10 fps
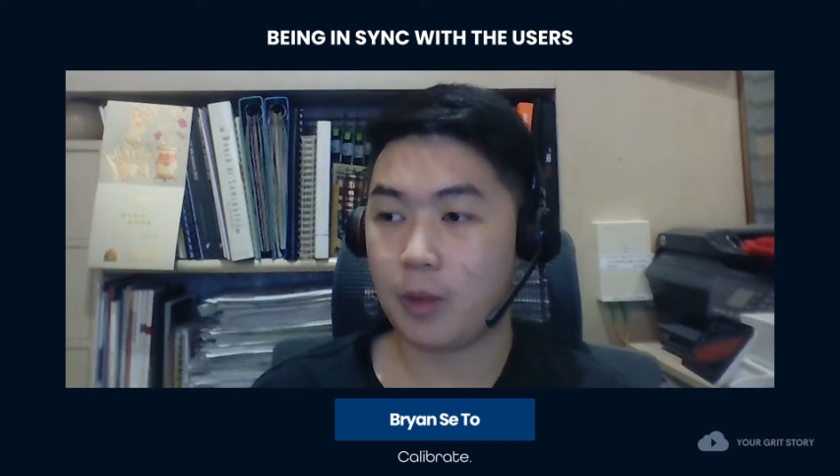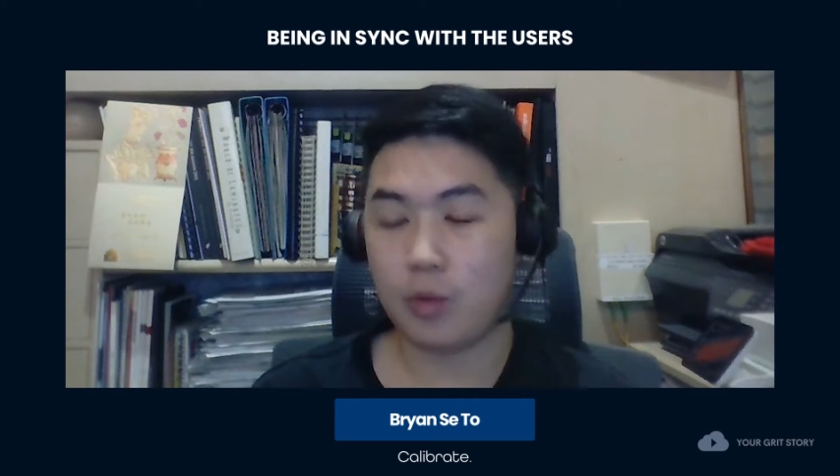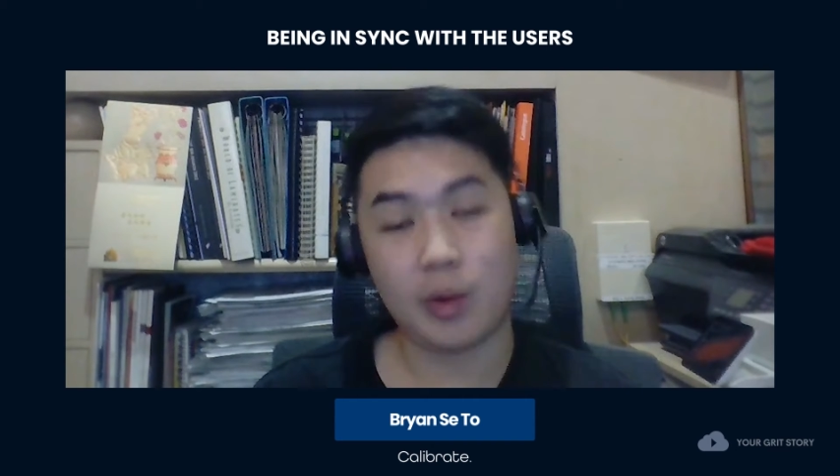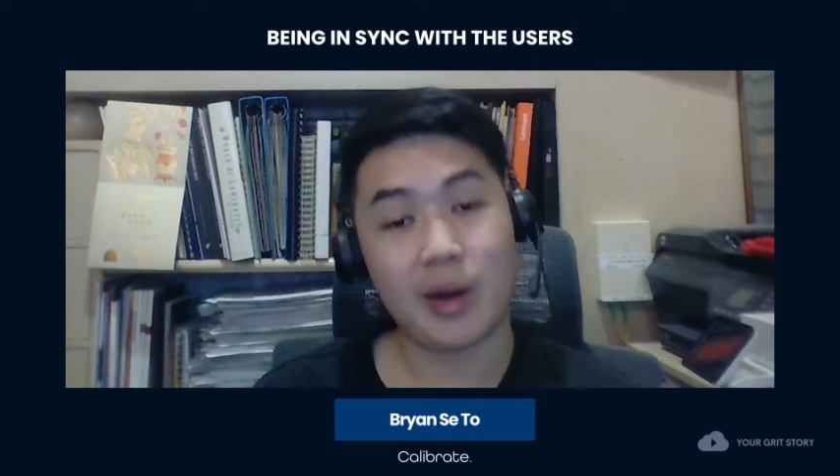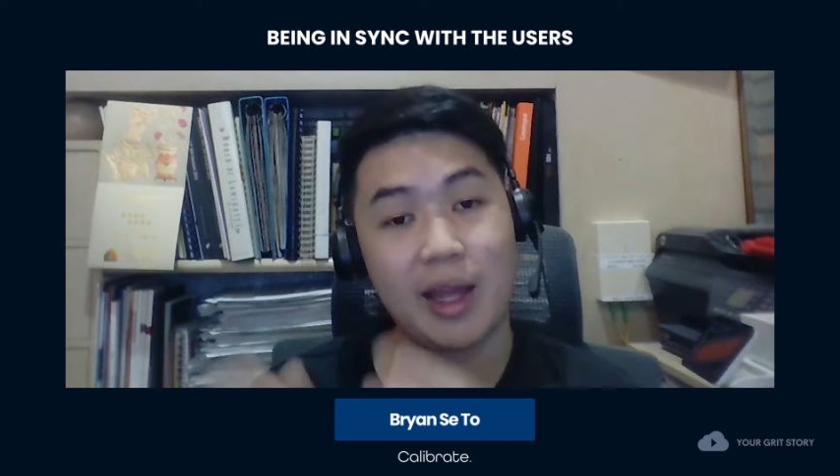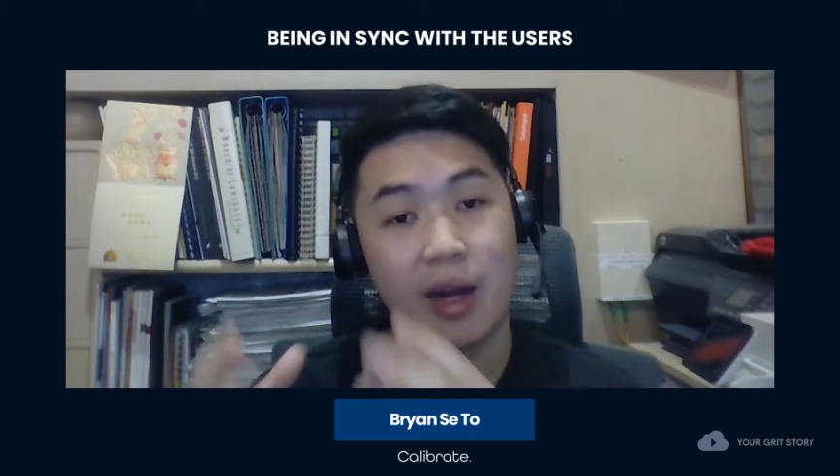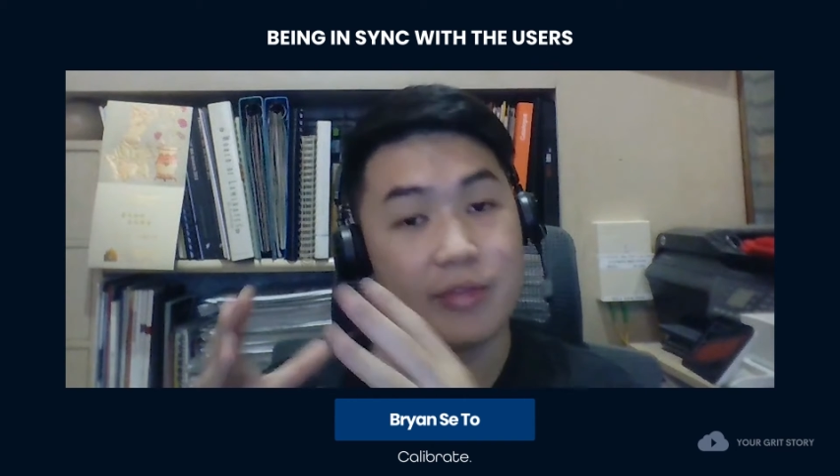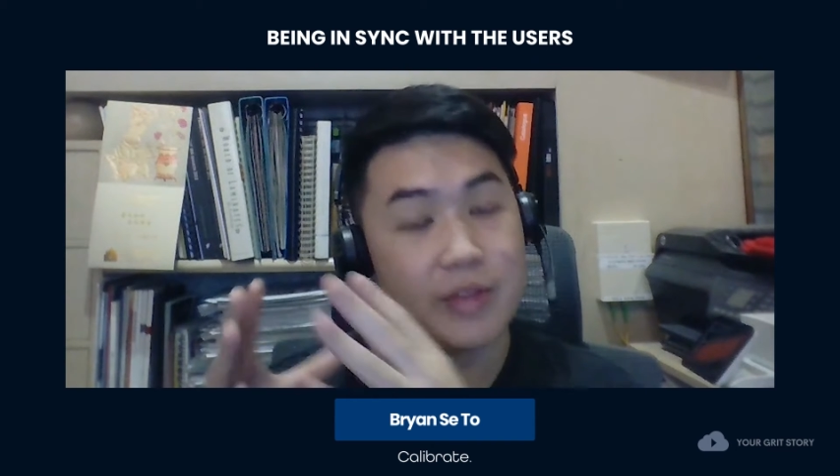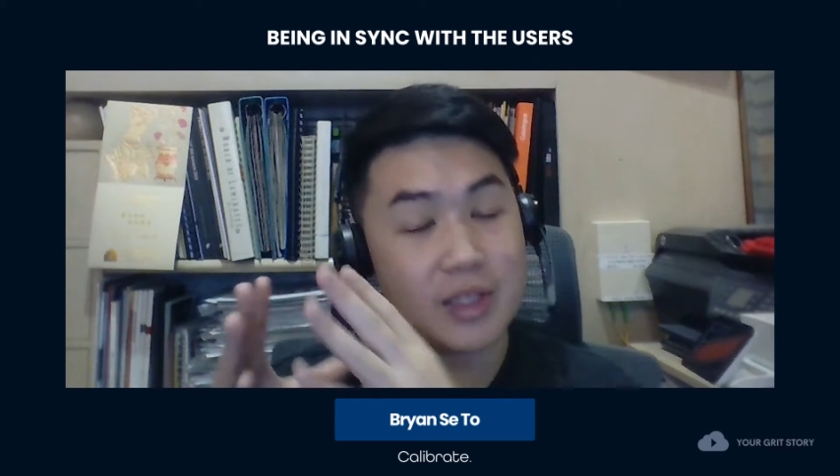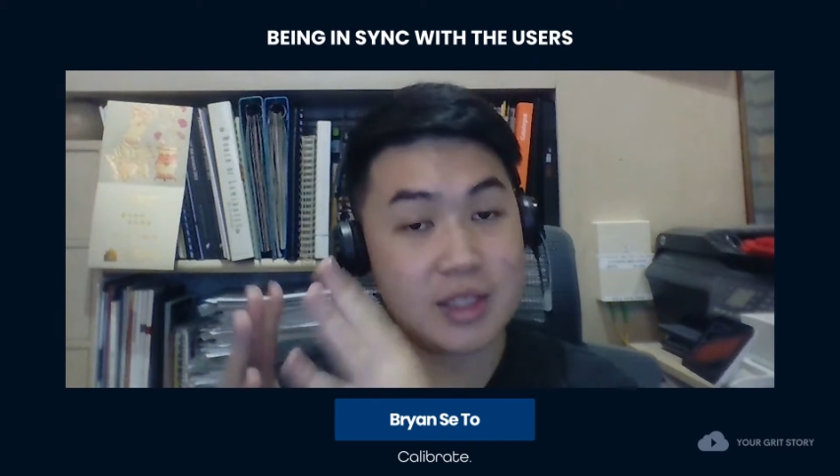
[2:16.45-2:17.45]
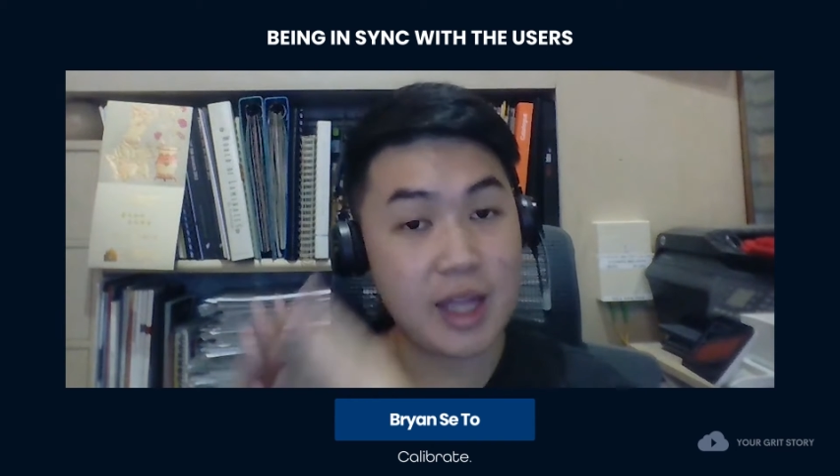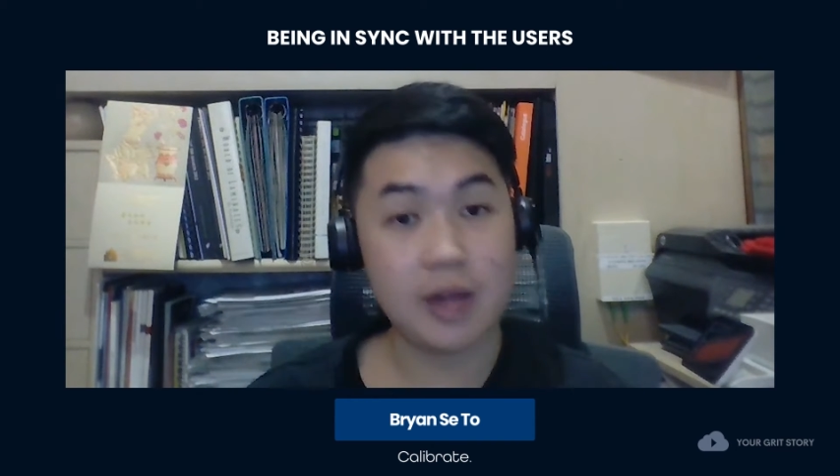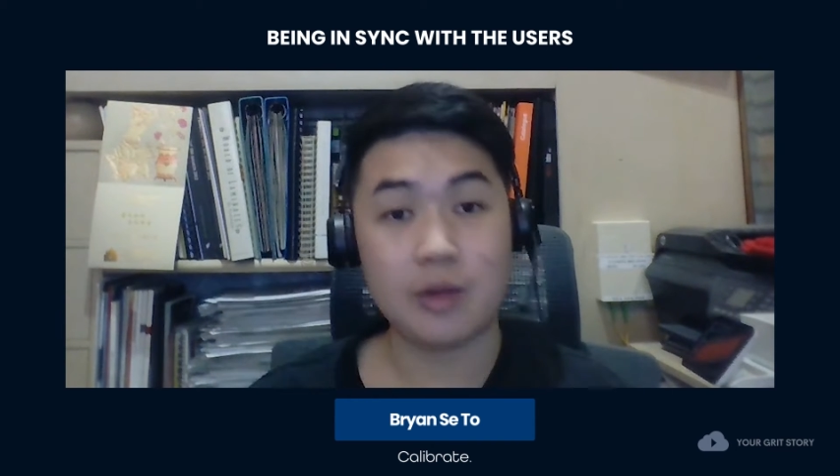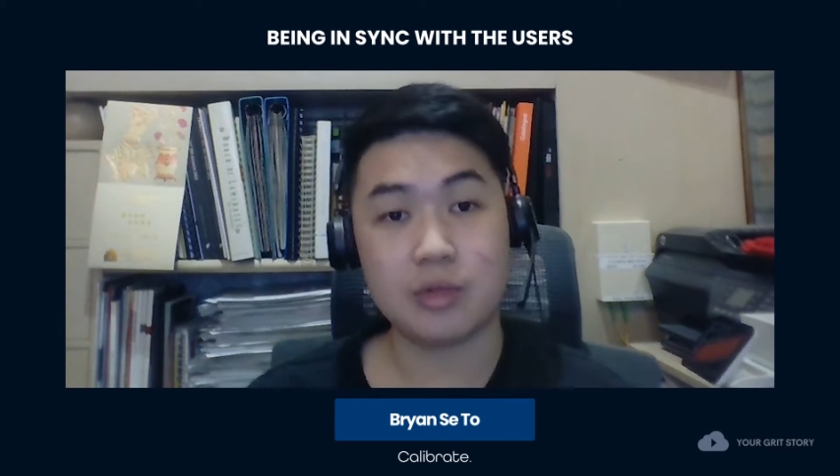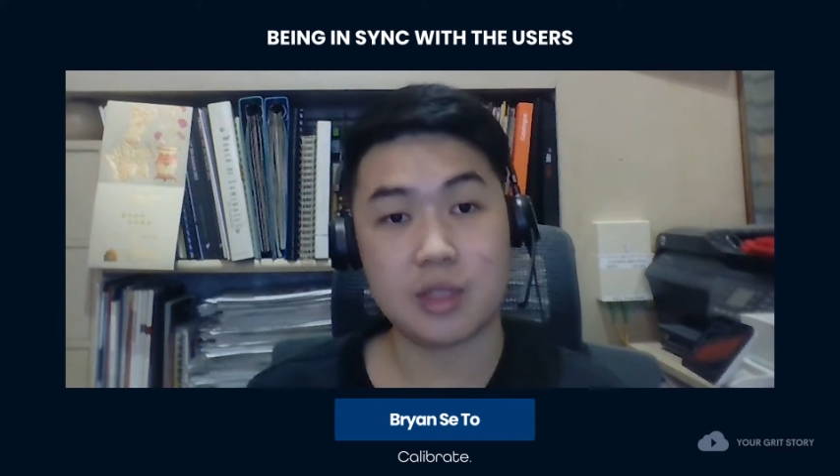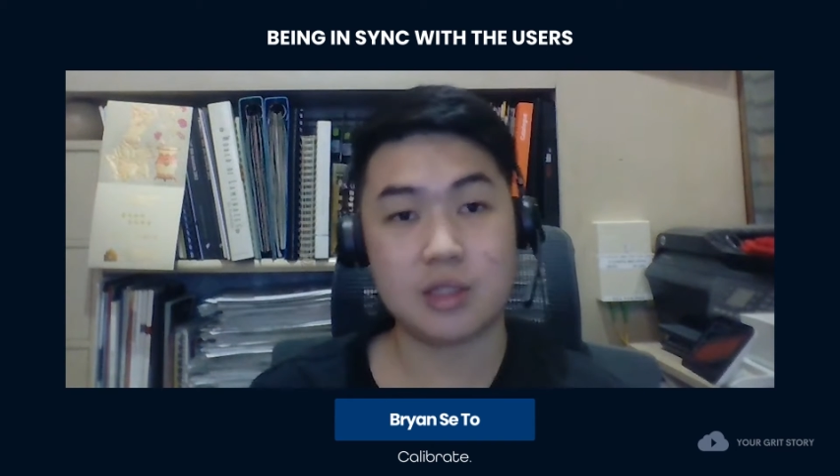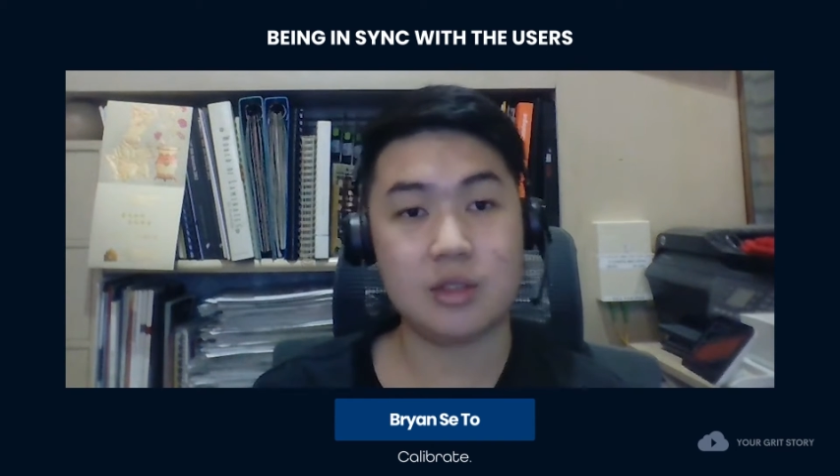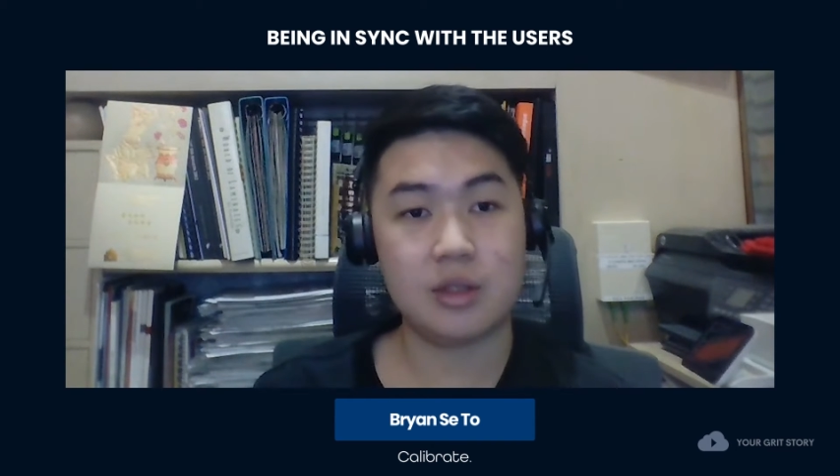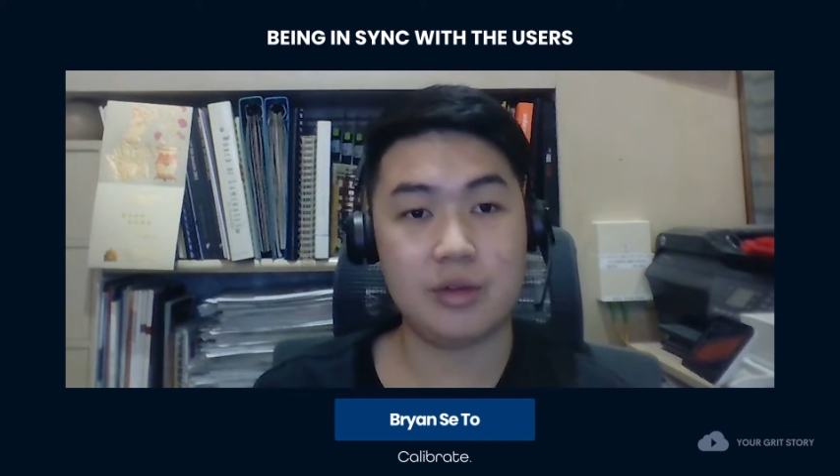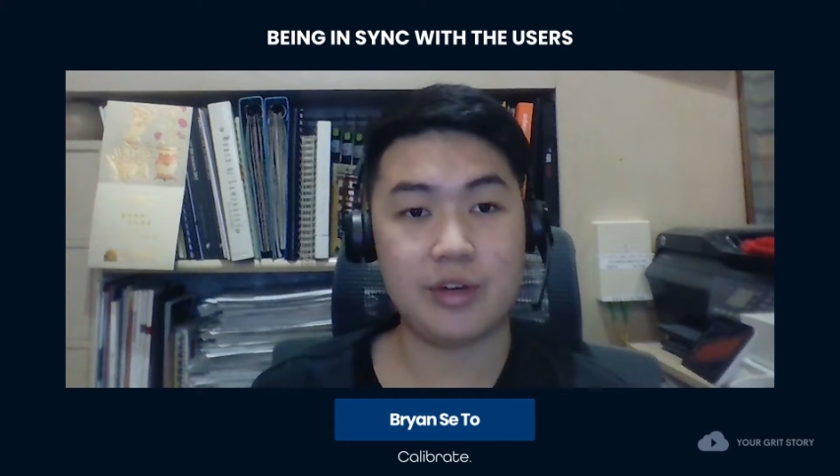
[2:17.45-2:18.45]
we want to get our first ten
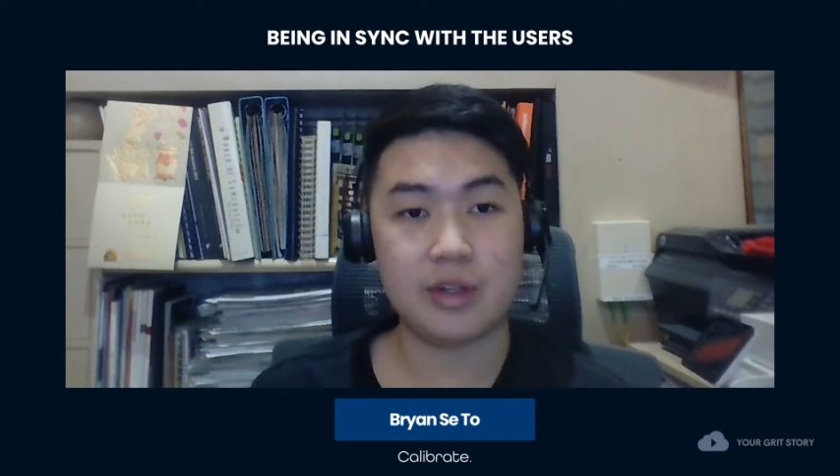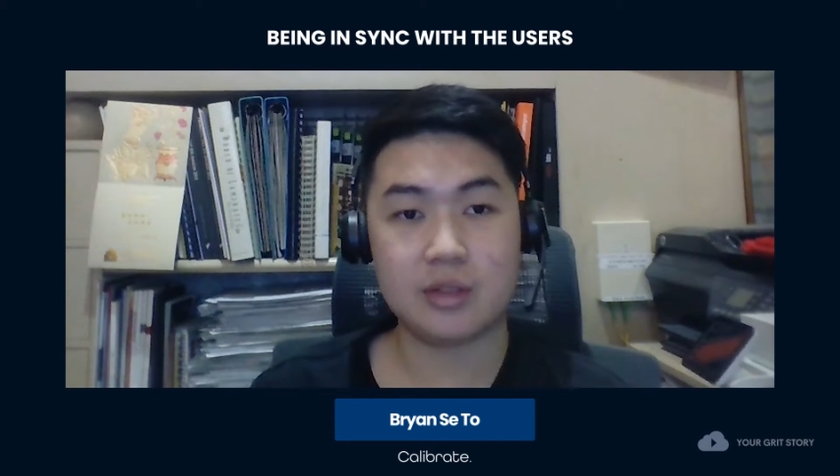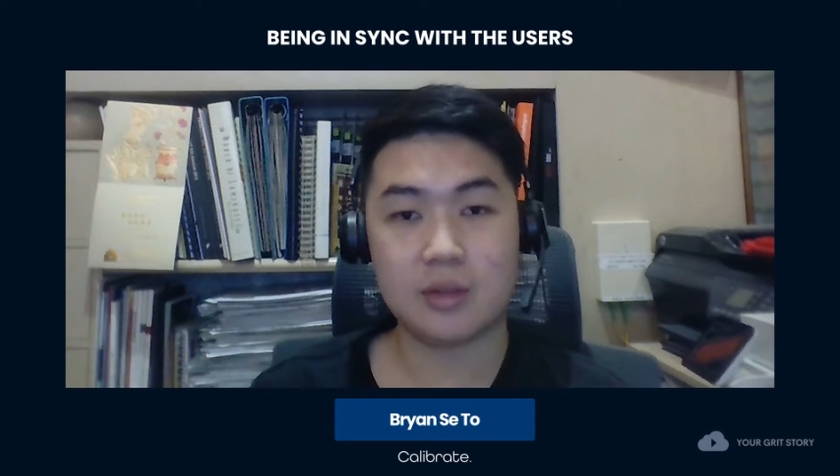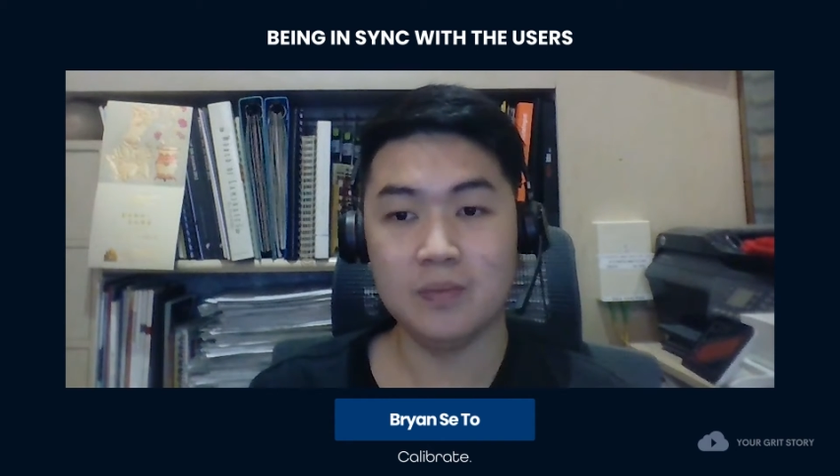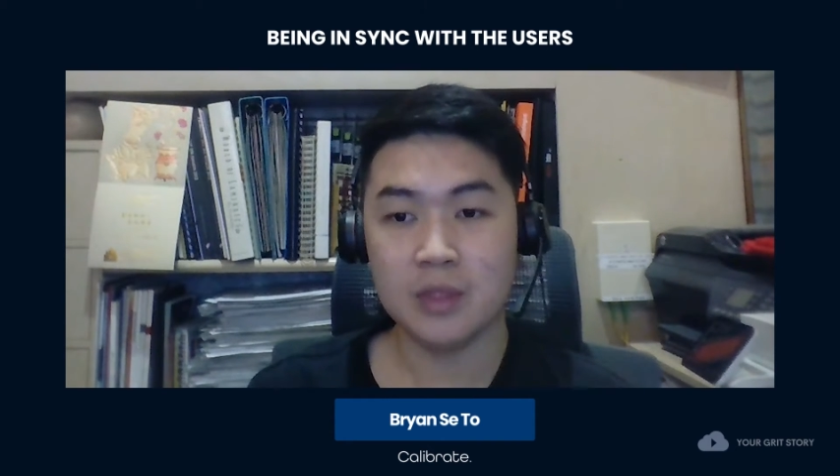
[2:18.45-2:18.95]
users first.